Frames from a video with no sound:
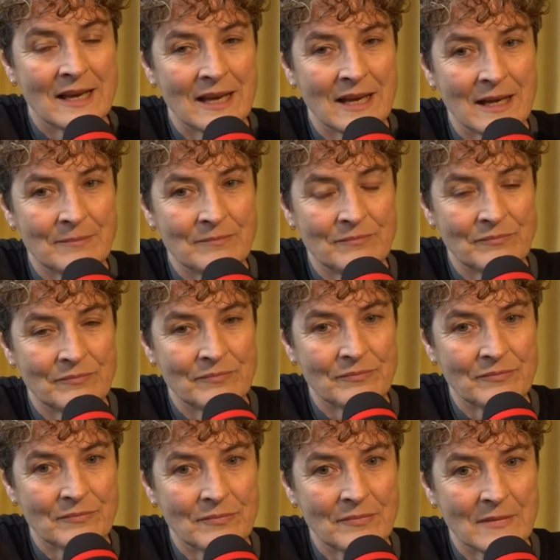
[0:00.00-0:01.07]
Um,
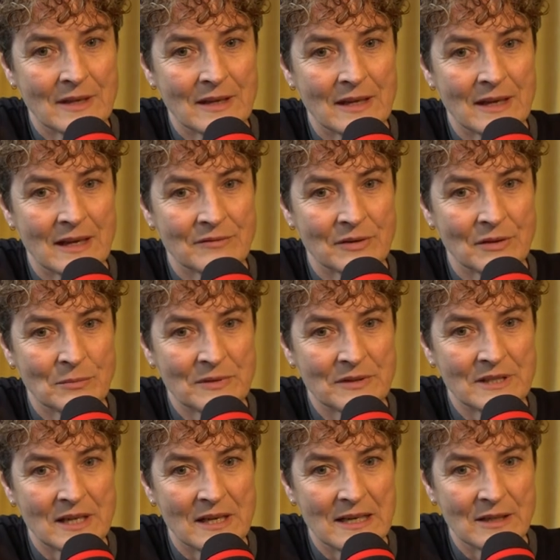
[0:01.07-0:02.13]
and I've forgotten what the
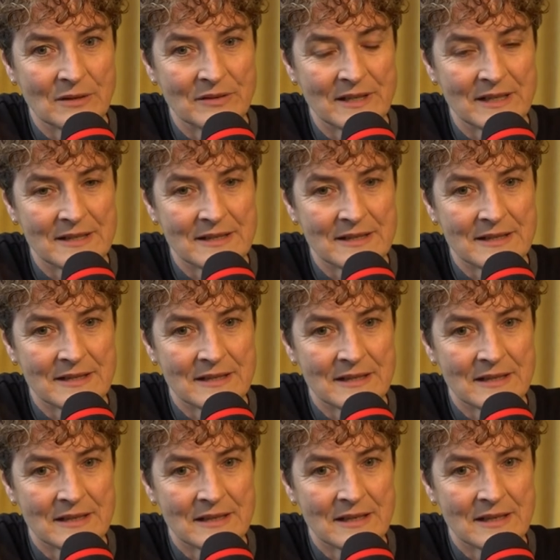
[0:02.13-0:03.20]
title of it is.
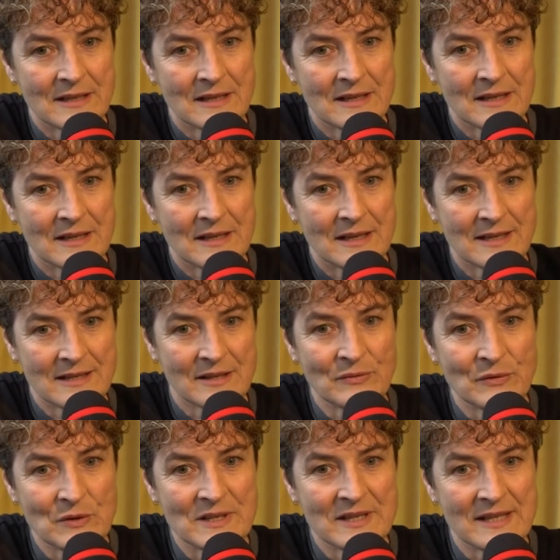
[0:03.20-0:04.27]
It's the
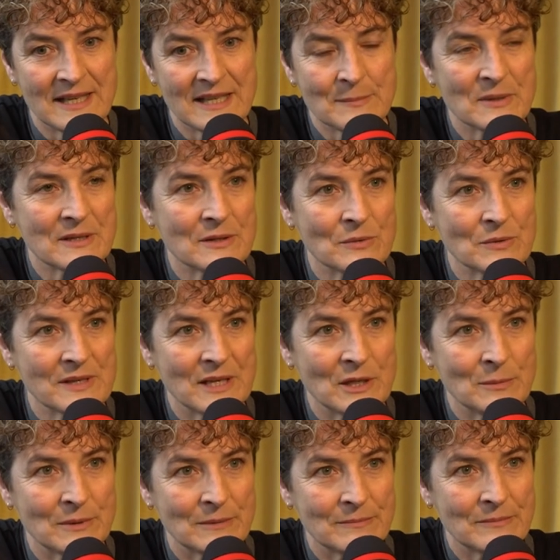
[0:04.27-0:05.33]
first Sex Pistols
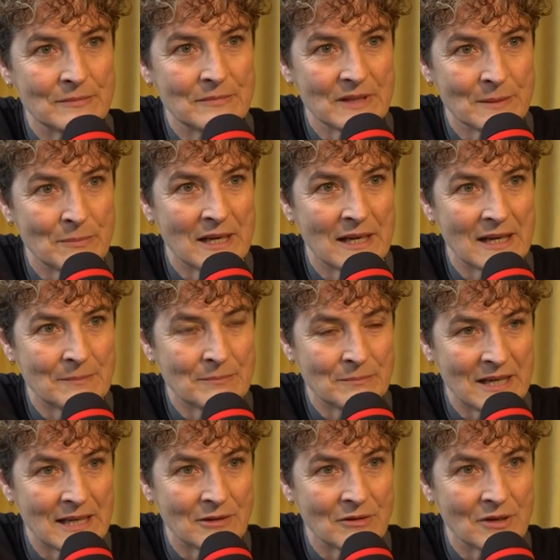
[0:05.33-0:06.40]
album, the um,
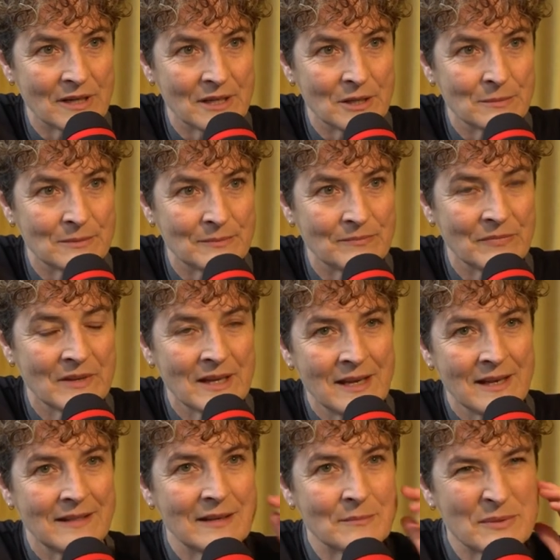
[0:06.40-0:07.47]
punk rock album.
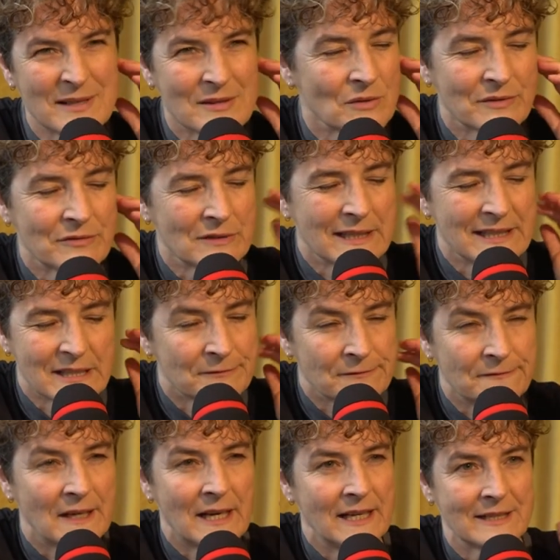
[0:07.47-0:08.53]
That was sort of really
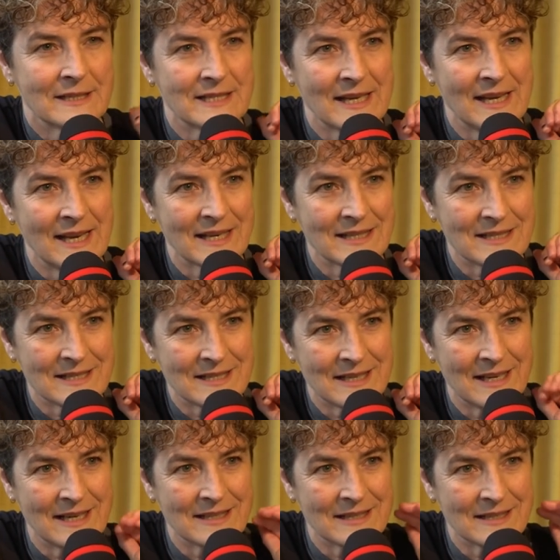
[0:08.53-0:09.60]
defiant act
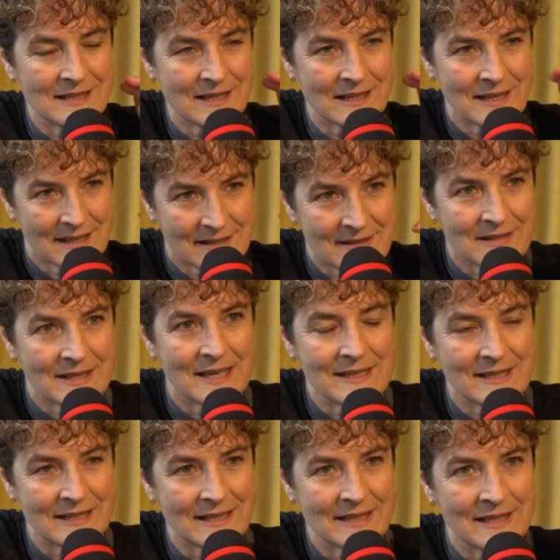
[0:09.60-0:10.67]
and
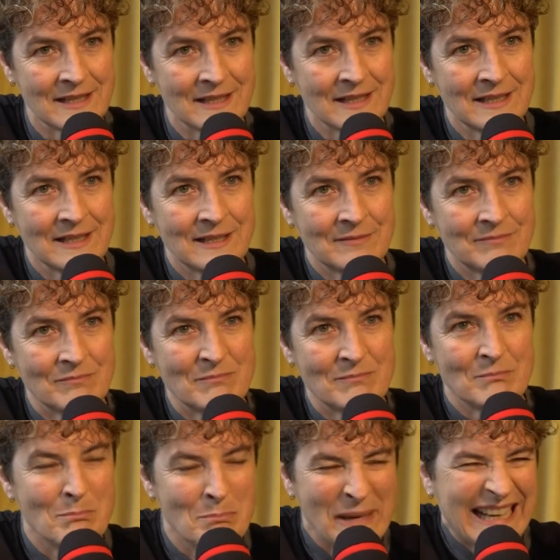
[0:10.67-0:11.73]
exciting,
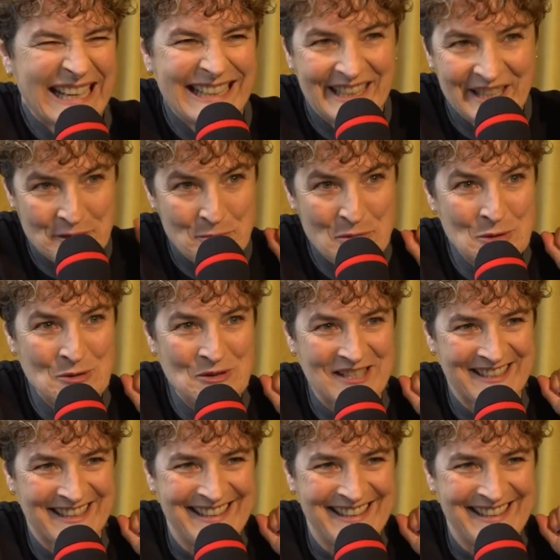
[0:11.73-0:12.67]
mean music.